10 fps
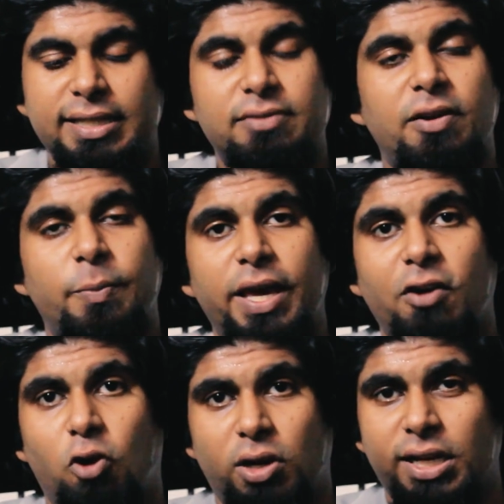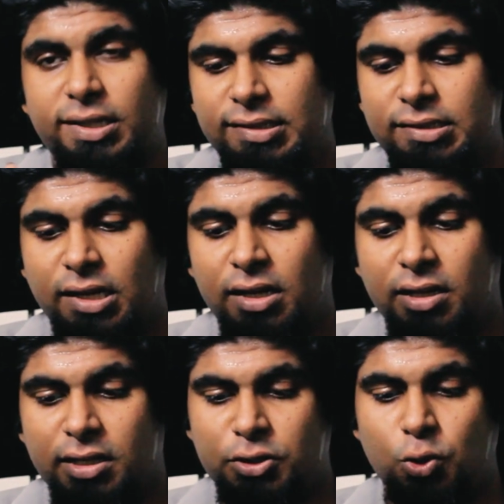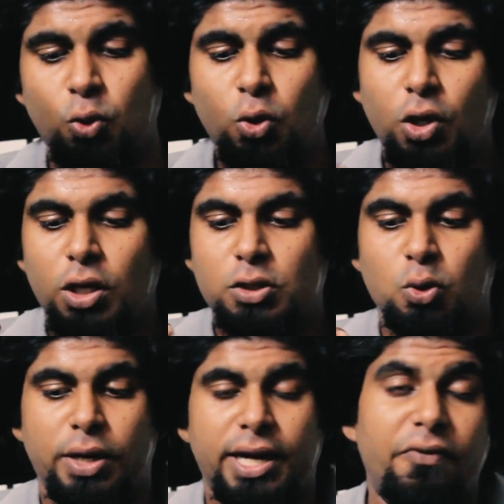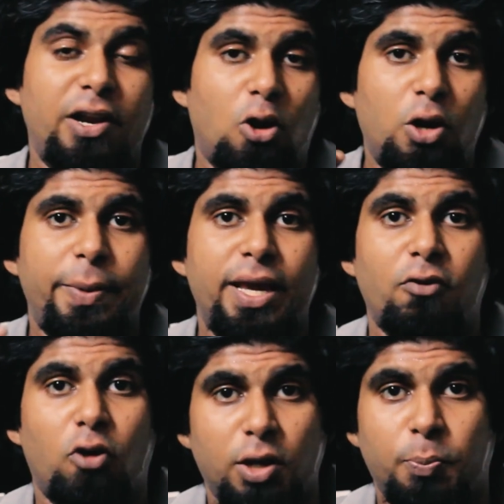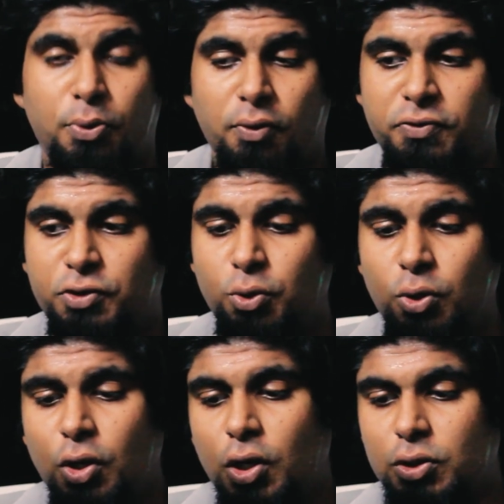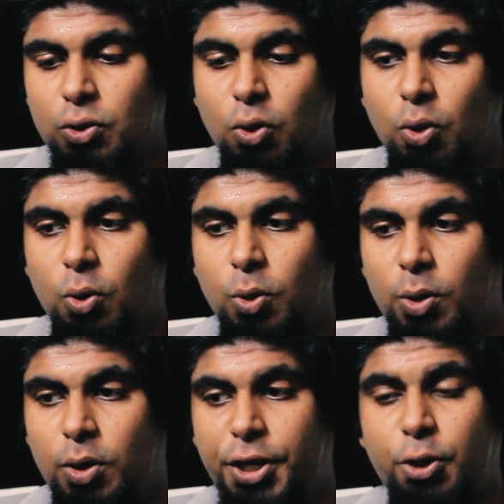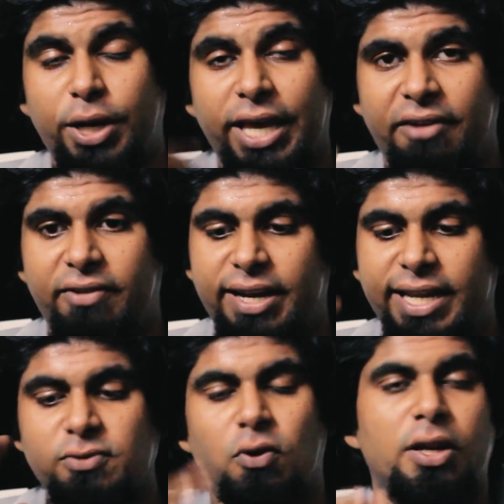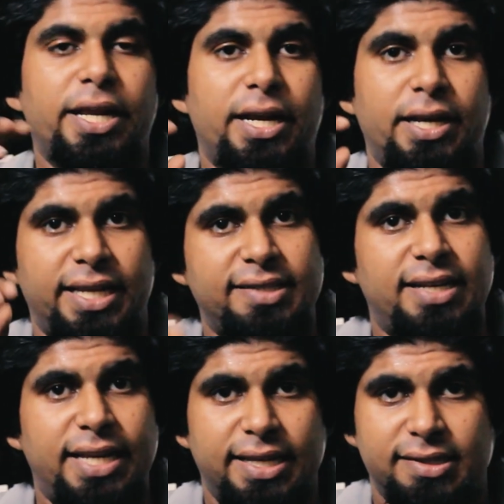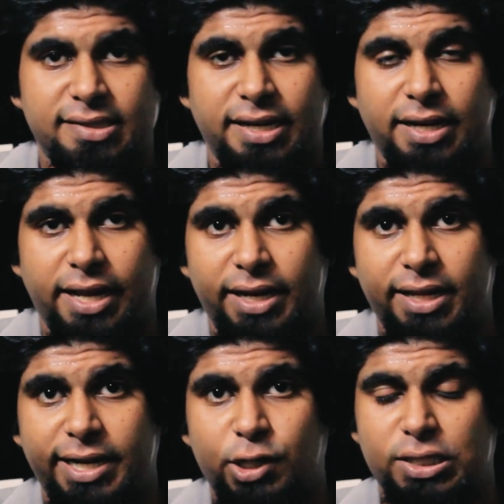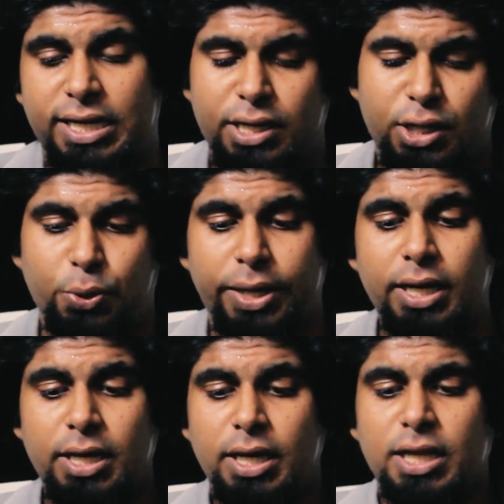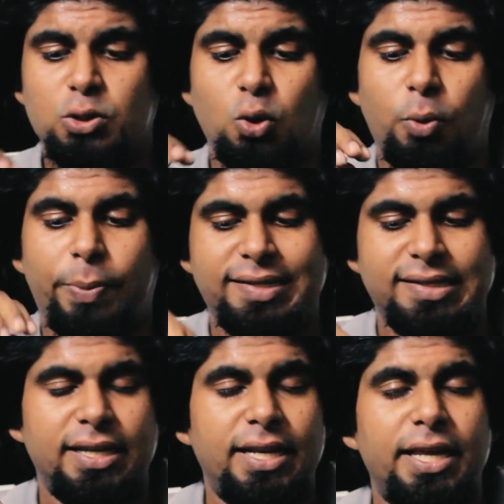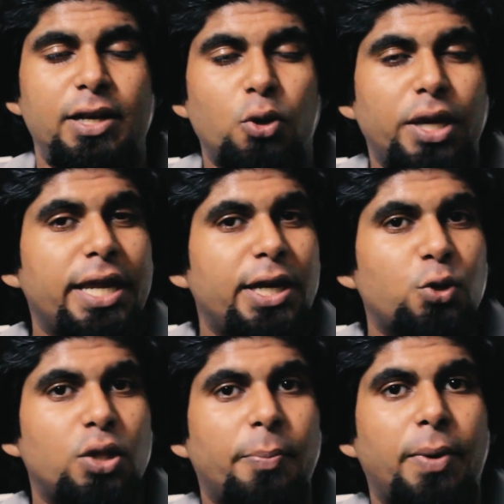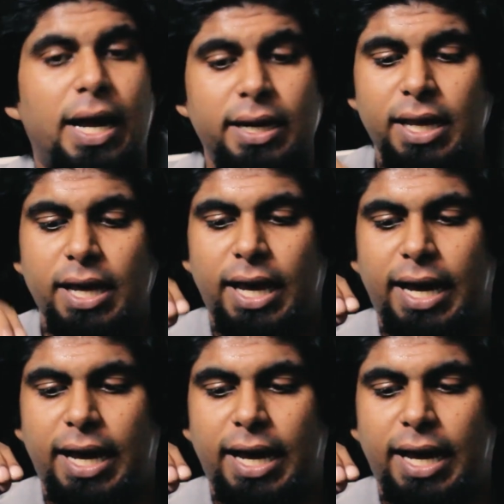this will be a water resistant shoe. So it will not be a waterproof shoe. So during heavy rains, water can easily enter inside into it. So basically, looking into the part,